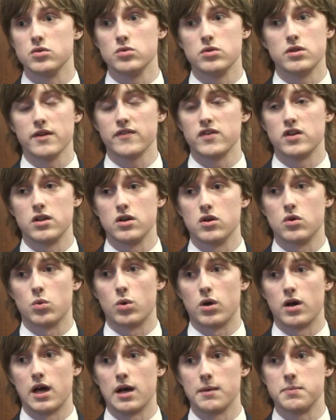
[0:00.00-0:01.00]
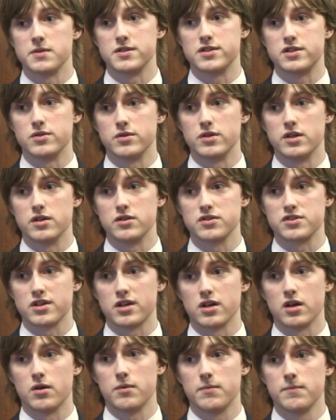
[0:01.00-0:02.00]
you'll never know what happened 2 years
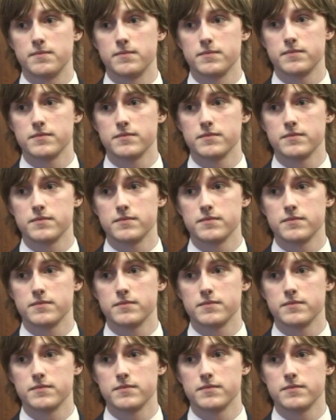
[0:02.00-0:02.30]
ago.